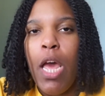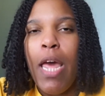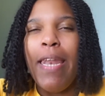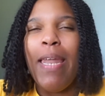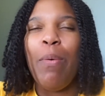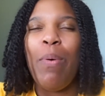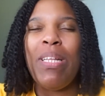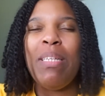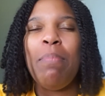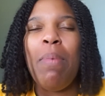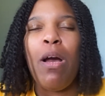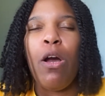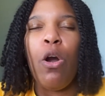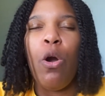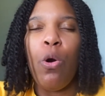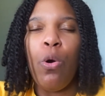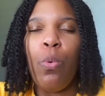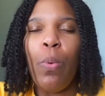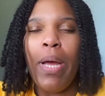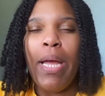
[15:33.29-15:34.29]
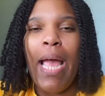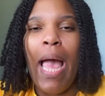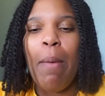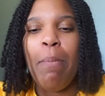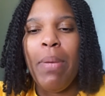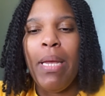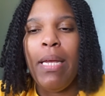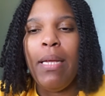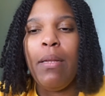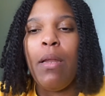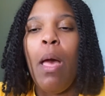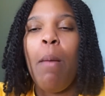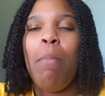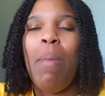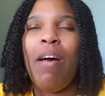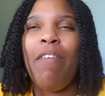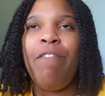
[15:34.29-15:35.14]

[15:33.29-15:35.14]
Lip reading: Now, once my goal weight, I mean my